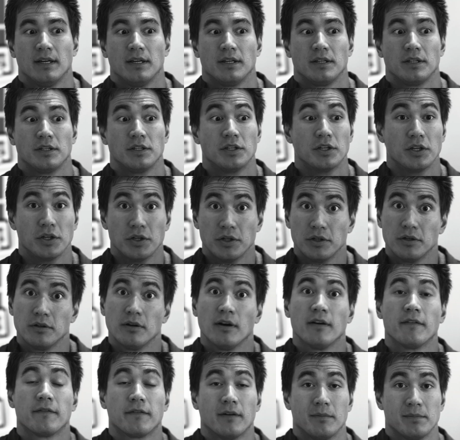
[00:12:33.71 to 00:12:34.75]

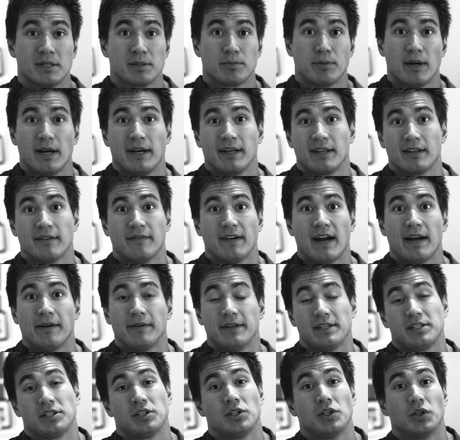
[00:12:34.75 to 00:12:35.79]
you from spreading the
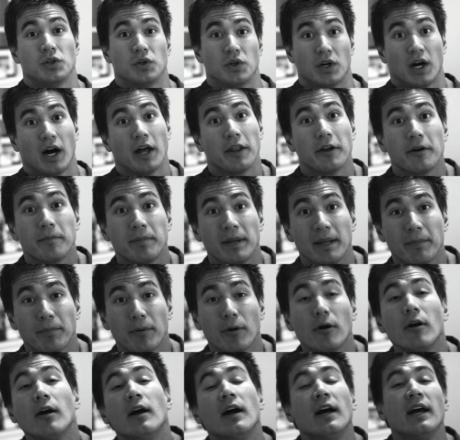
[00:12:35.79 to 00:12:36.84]
virus to other
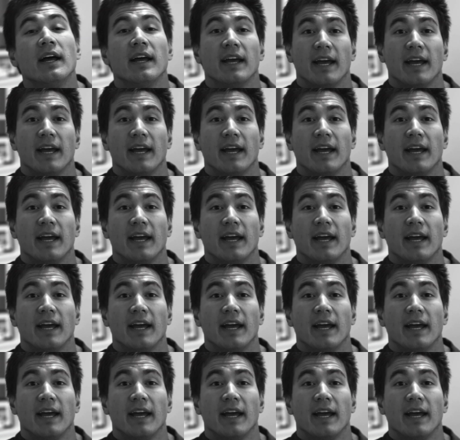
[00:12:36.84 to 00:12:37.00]
people.